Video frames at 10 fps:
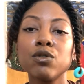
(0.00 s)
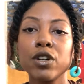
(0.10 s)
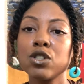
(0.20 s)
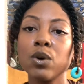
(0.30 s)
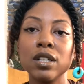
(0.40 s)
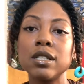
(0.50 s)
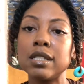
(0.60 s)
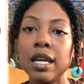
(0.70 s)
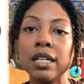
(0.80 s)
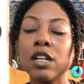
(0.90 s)
understanding
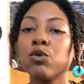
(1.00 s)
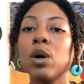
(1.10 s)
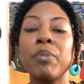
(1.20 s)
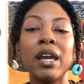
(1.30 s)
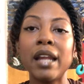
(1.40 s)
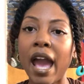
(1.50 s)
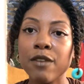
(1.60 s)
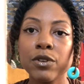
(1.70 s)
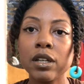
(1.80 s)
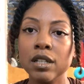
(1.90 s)
of what
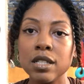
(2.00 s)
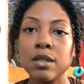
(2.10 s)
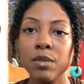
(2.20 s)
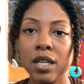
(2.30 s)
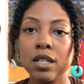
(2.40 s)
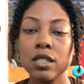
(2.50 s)
Pan-Africanism is.